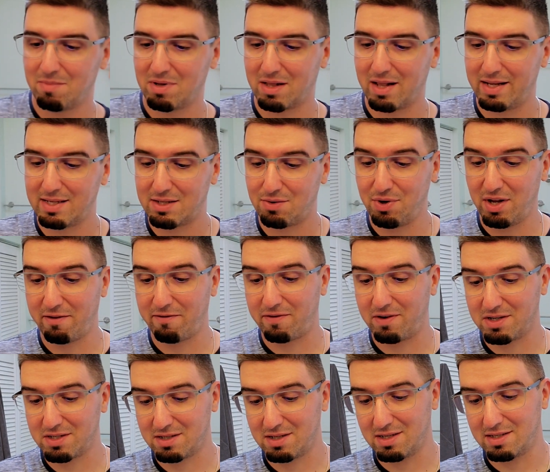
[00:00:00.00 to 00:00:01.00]
But let's read
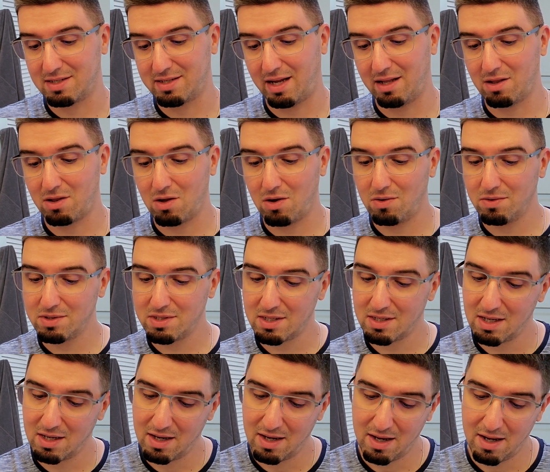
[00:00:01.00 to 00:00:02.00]
first the scent
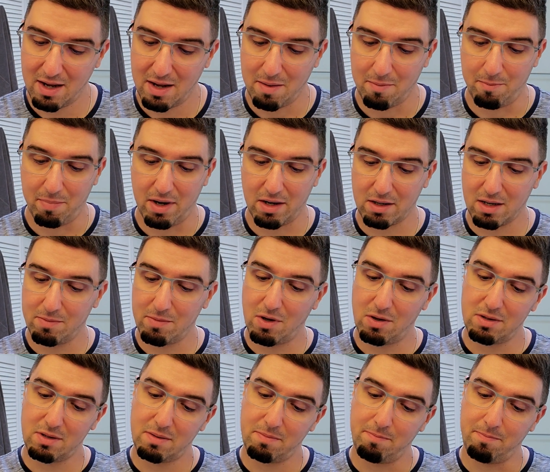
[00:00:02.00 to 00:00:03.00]
notes.
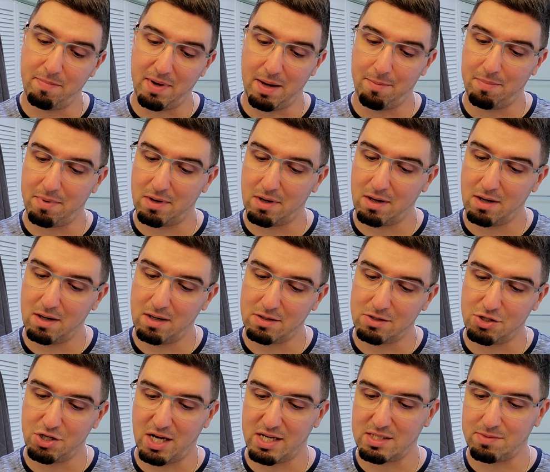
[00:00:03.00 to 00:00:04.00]
Bergamot, pepper,
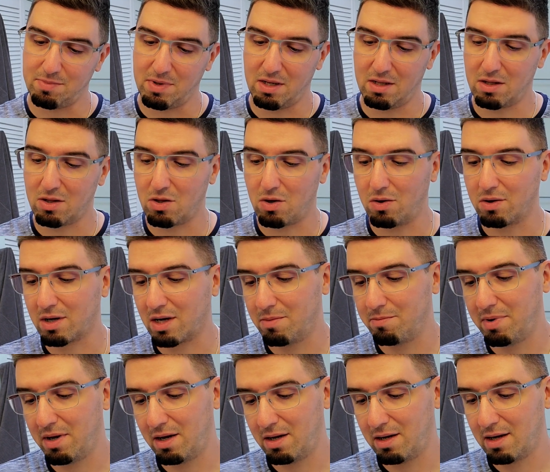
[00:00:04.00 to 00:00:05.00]
jasmine,
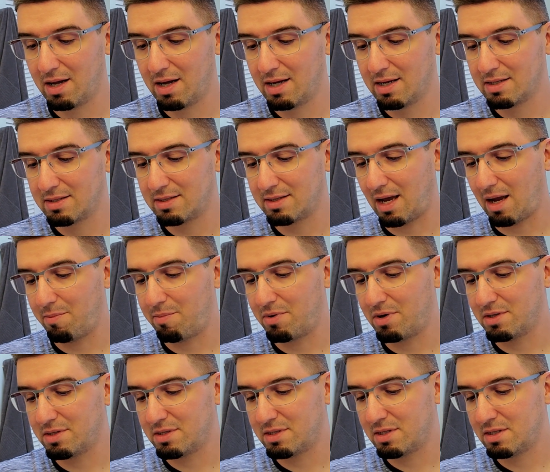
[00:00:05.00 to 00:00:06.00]
tonka bean,
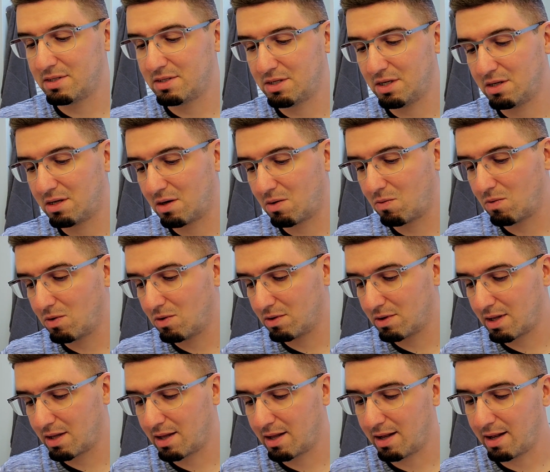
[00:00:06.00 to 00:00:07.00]
cypress,
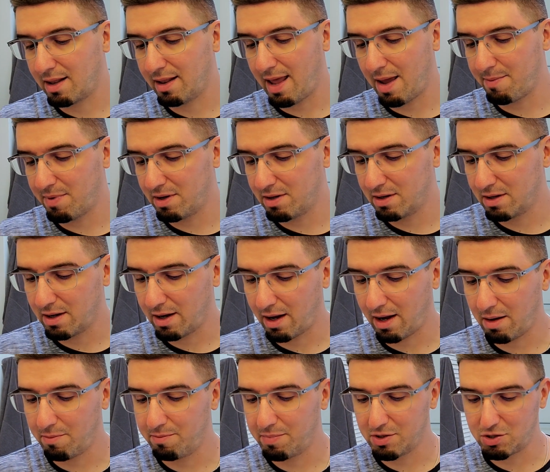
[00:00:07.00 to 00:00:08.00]
cedarwood, lemon
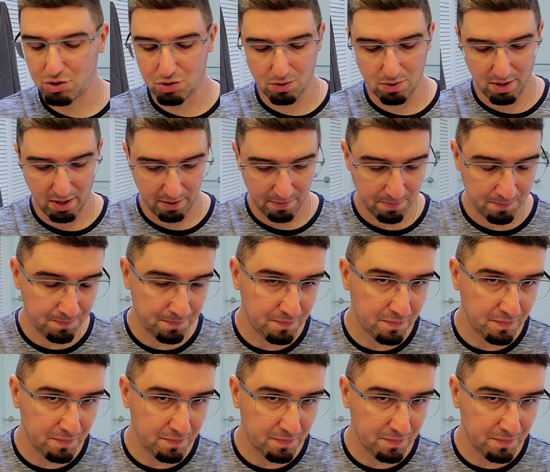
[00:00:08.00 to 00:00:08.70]
and patchouli.